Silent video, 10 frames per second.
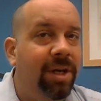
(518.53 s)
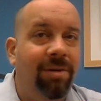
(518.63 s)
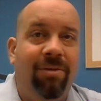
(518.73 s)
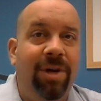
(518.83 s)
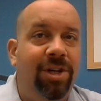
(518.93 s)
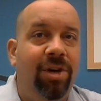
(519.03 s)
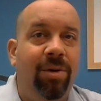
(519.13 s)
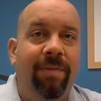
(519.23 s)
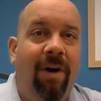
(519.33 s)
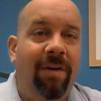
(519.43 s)
increase your
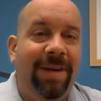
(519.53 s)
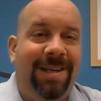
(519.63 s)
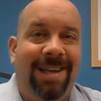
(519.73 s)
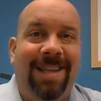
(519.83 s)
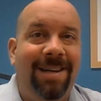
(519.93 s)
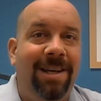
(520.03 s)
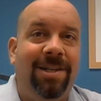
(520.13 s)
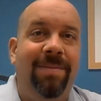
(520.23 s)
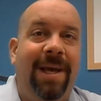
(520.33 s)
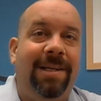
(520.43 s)
revolving debt. That
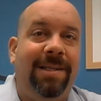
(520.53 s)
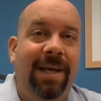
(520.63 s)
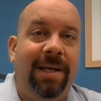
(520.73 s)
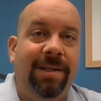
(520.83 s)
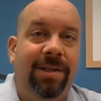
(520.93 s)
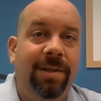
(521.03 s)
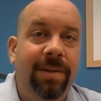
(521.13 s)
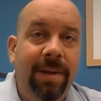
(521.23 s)
doesn't make sense.